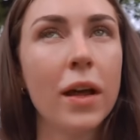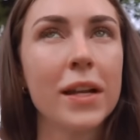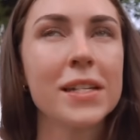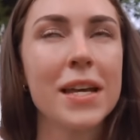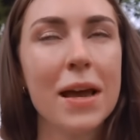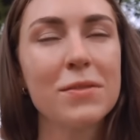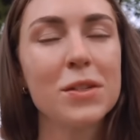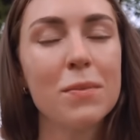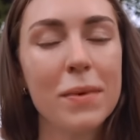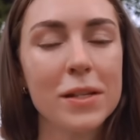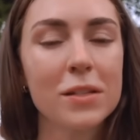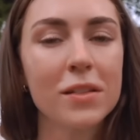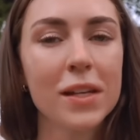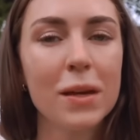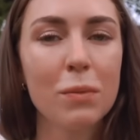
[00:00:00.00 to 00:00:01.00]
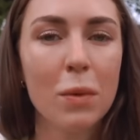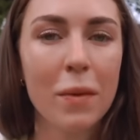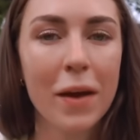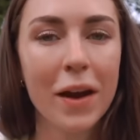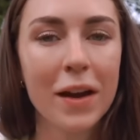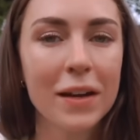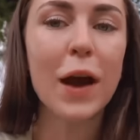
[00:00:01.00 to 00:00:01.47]
time to mentally
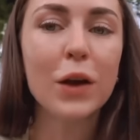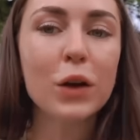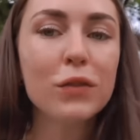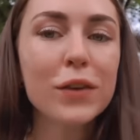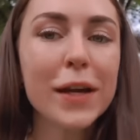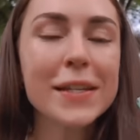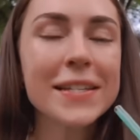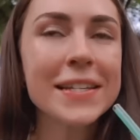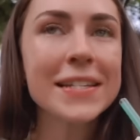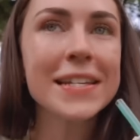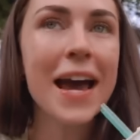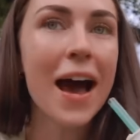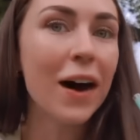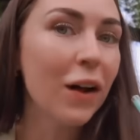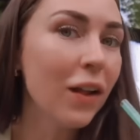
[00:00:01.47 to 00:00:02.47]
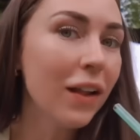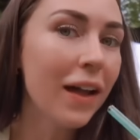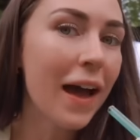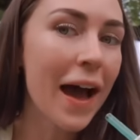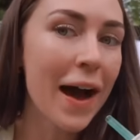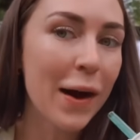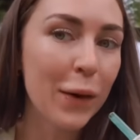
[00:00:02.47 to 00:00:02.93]
prepare. I don't know if you guys can tell
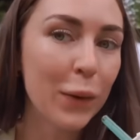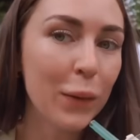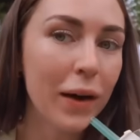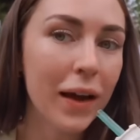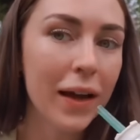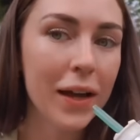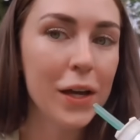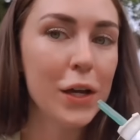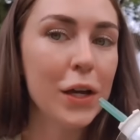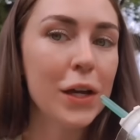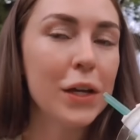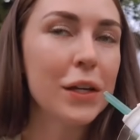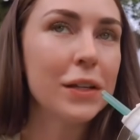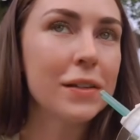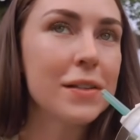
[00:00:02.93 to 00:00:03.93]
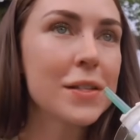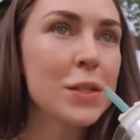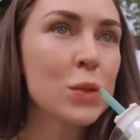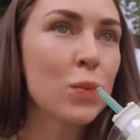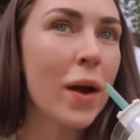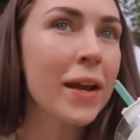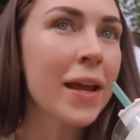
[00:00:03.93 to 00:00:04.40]
how
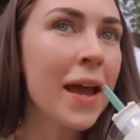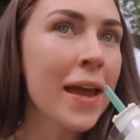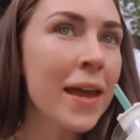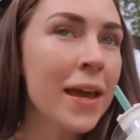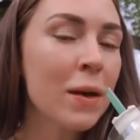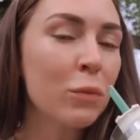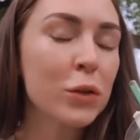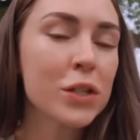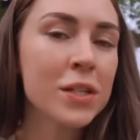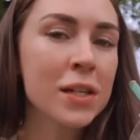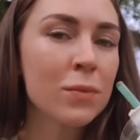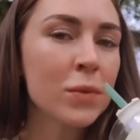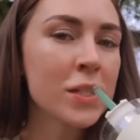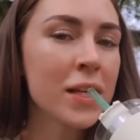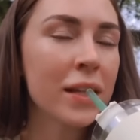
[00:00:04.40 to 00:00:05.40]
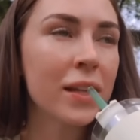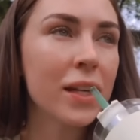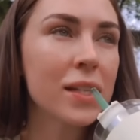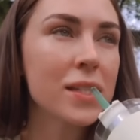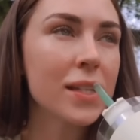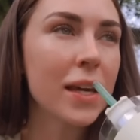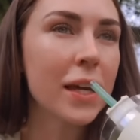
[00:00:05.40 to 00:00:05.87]
sweaty I am. We're just gonna pretend that
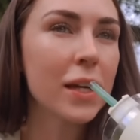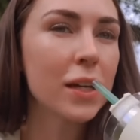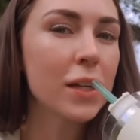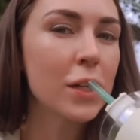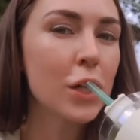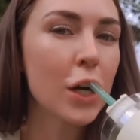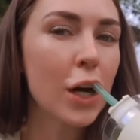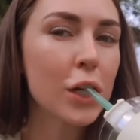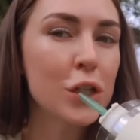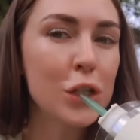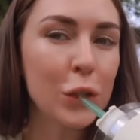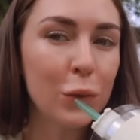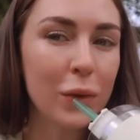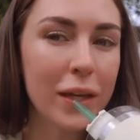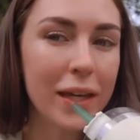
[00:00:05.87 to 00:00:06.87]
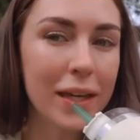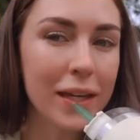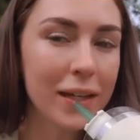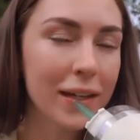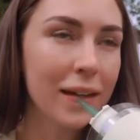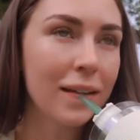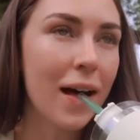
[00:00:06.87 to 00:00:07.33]
it's like
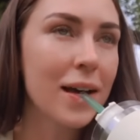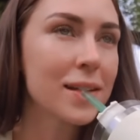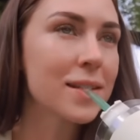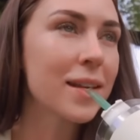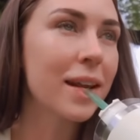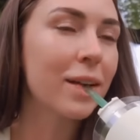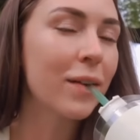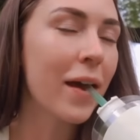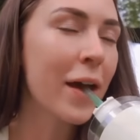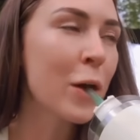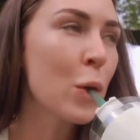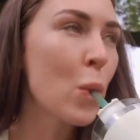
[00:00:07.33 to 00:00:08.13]
dewy glass skin, okay?